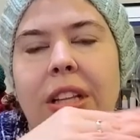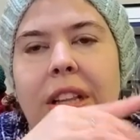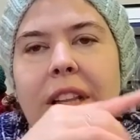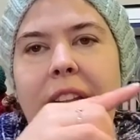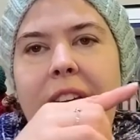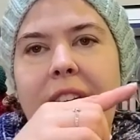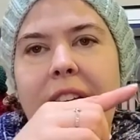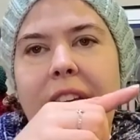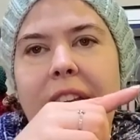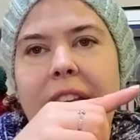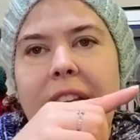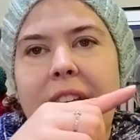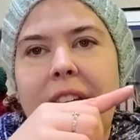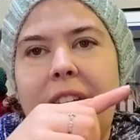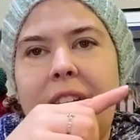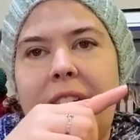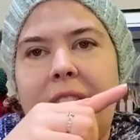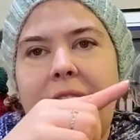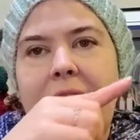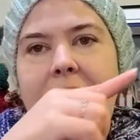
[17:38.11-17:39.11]
like,
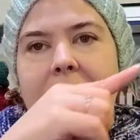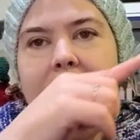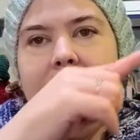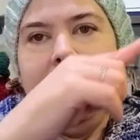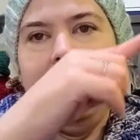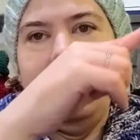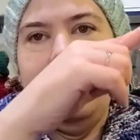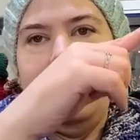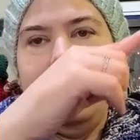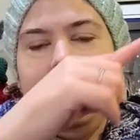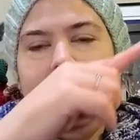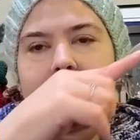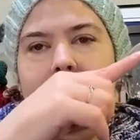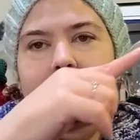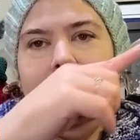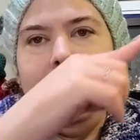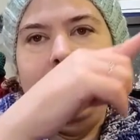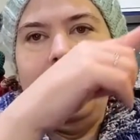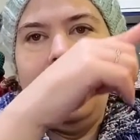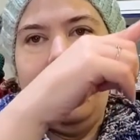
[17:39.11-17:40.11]
it kind of
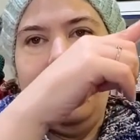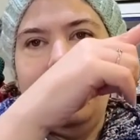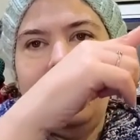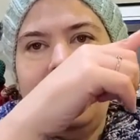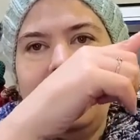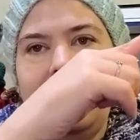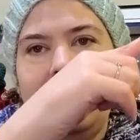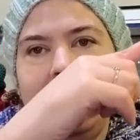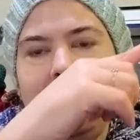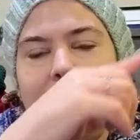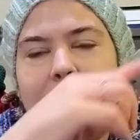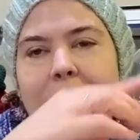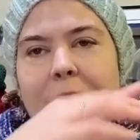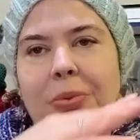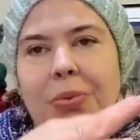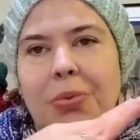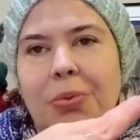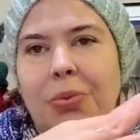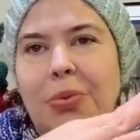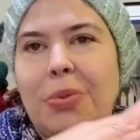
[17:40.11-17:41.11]
veers to
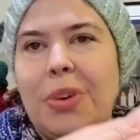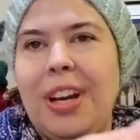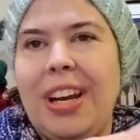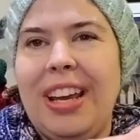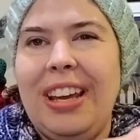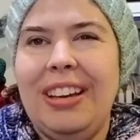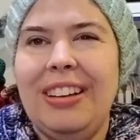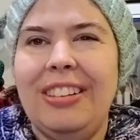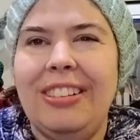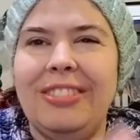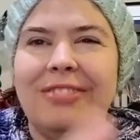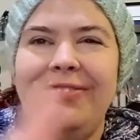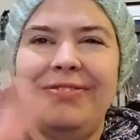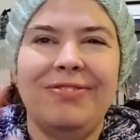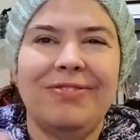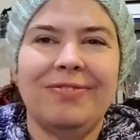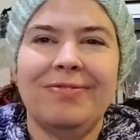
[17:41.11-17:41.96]
one angle.